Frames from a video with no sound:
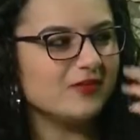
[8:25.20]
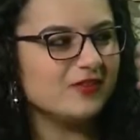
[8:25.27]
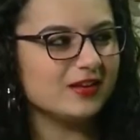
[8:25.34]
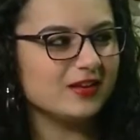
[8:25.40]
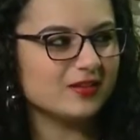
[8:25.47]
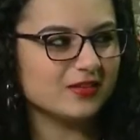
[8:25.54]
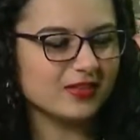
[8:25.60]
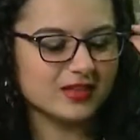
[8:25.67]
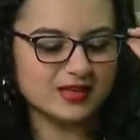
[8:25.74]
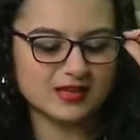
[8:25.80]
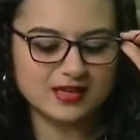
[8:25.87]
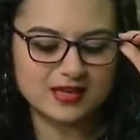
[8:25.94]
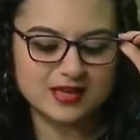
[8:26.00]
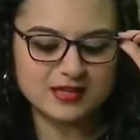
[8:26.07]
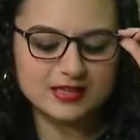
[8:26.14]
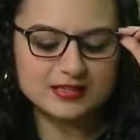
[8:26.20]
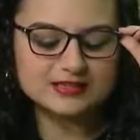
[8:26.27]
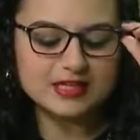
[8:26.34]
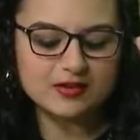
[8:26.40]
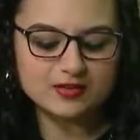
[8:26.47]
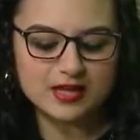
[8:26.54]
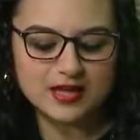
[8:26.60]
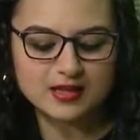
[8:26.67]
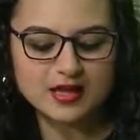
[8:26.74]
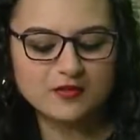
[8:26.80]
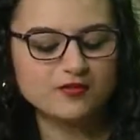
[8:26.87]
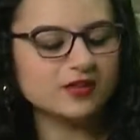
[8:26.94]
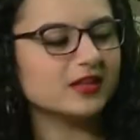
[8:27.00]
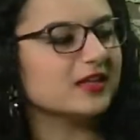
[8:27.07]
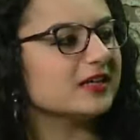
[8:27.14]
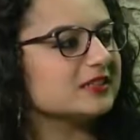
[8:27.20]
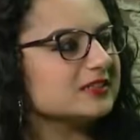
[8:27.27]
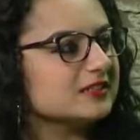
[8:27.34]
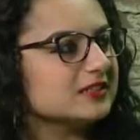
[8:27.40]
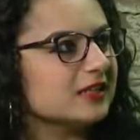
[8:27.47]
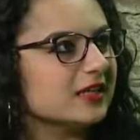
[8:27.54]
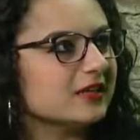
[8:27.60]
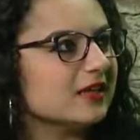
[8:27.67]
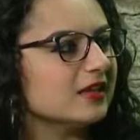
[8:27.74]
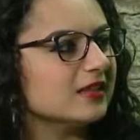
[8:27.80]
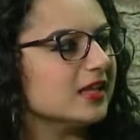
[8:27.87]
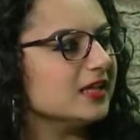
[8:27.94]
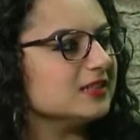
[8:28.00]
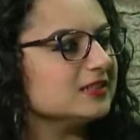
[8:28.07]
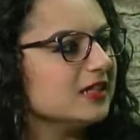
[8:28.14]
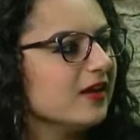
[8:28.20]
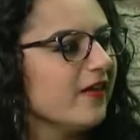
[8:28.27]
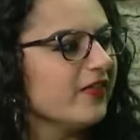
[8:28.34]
video they can get, and he's out in LA for the next 10 days.